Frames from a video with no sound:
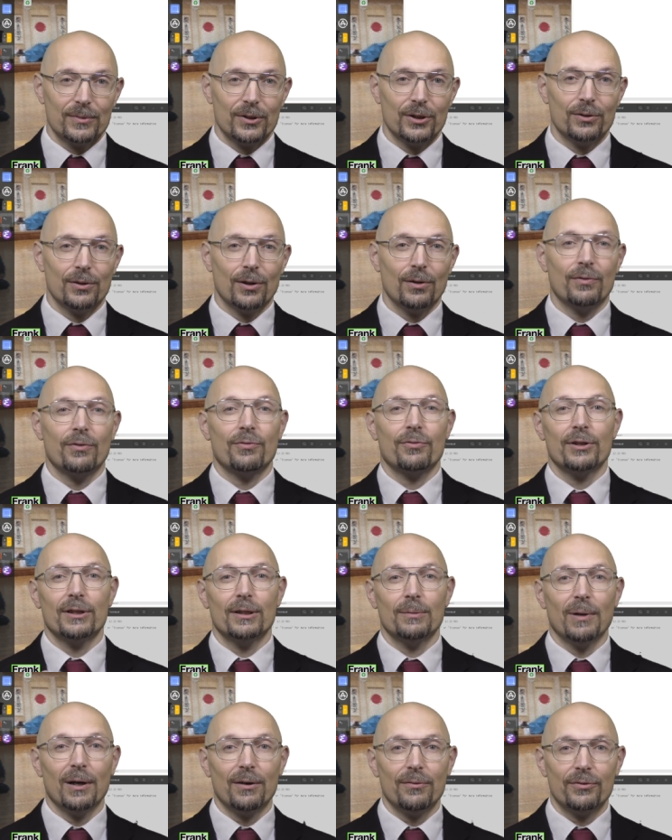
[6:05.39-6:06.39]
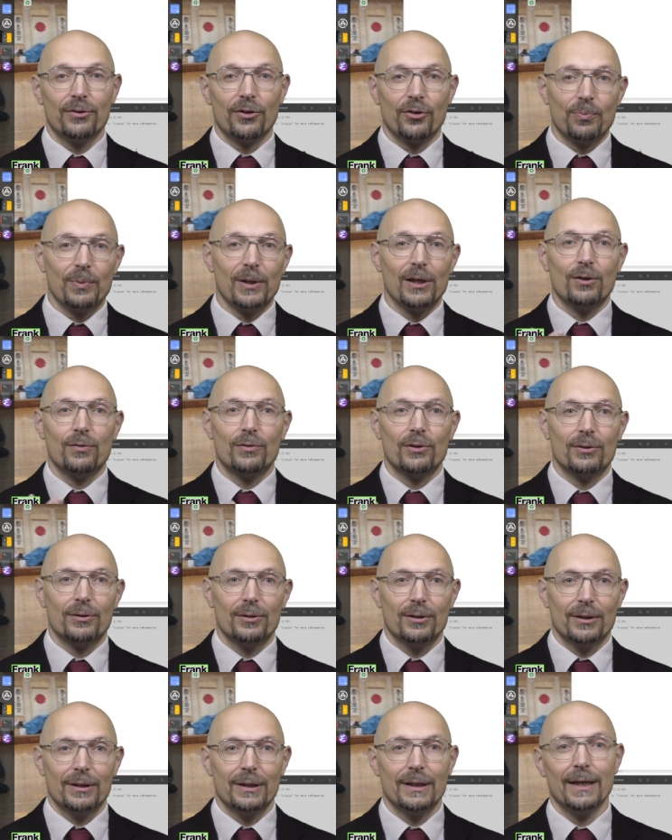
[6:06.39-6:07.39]
You overfill the buffer, spill over
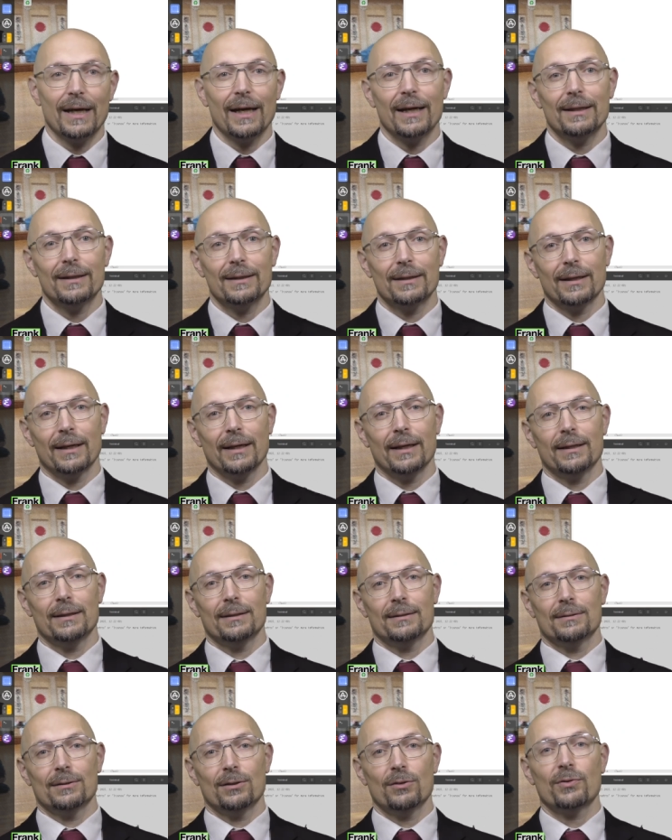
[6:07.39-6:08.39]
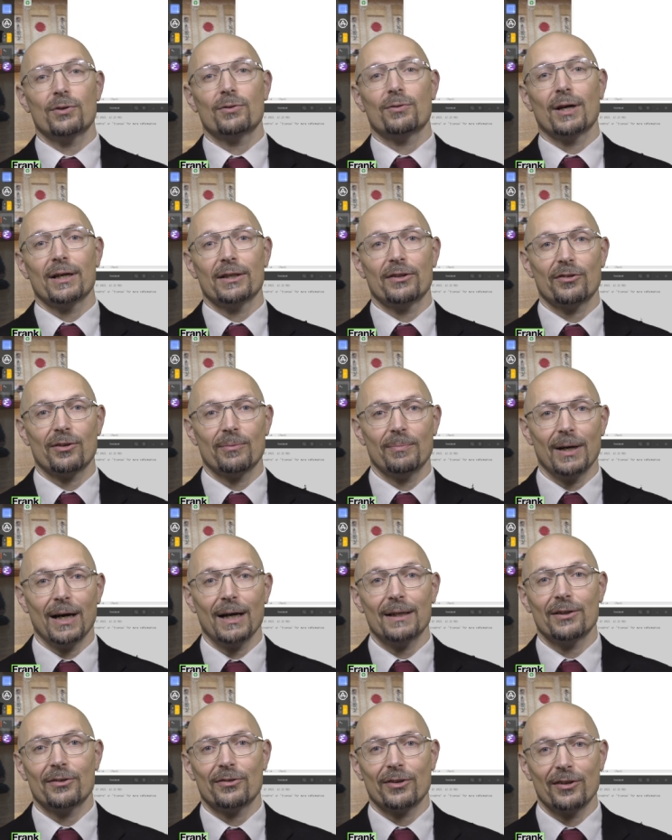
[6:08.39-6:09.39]
the end, and overwrite some
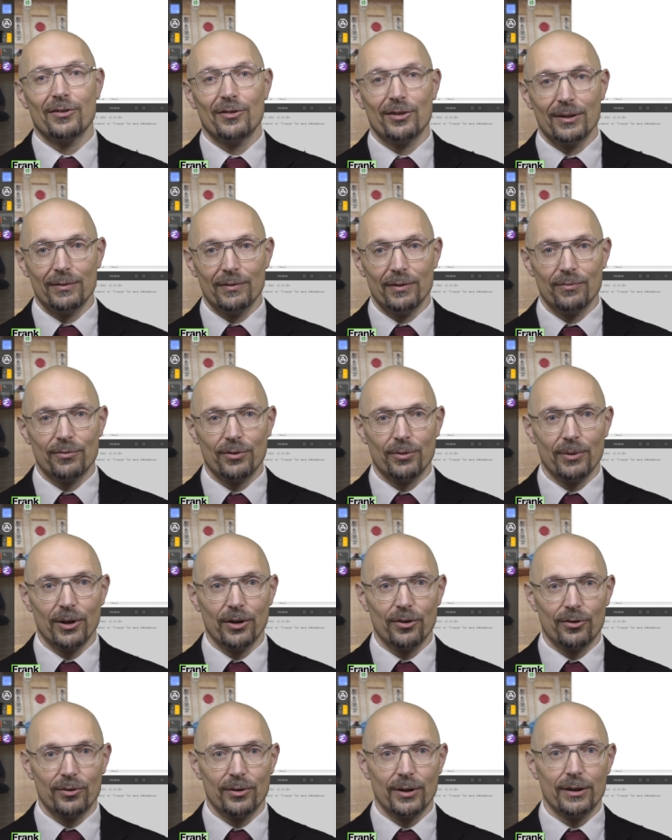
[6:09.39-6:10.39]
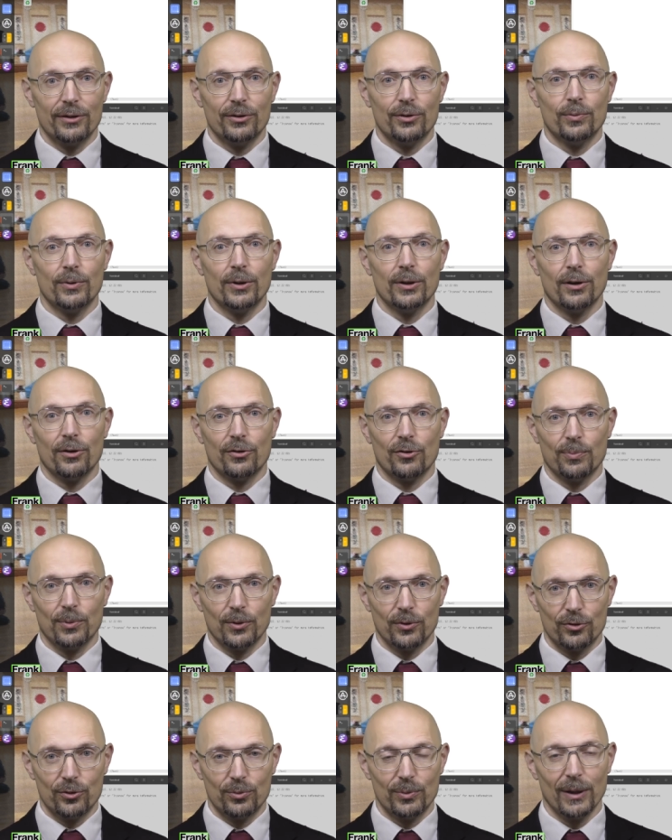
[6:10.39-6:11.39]
other sensitive information that you were not
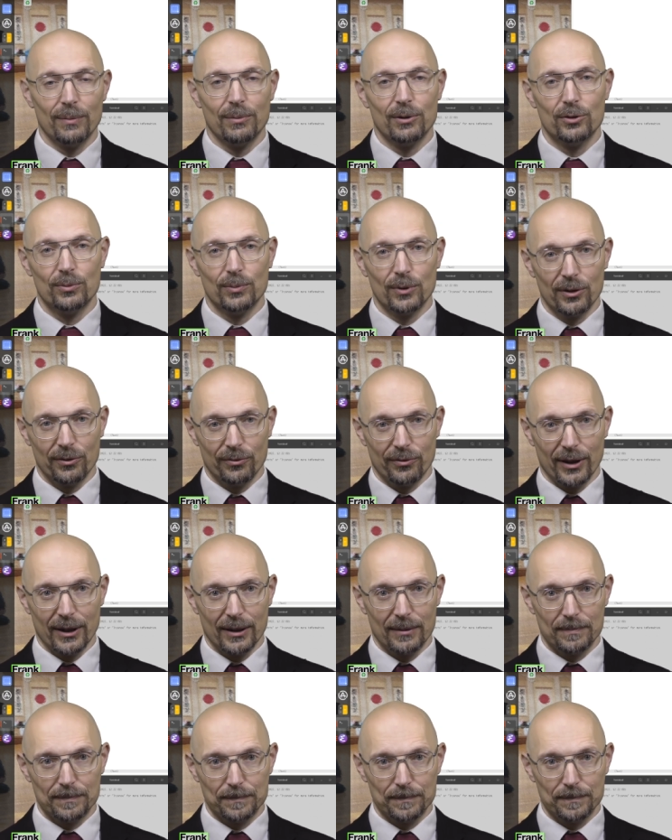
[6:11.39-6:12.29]
supposed to be able to modify.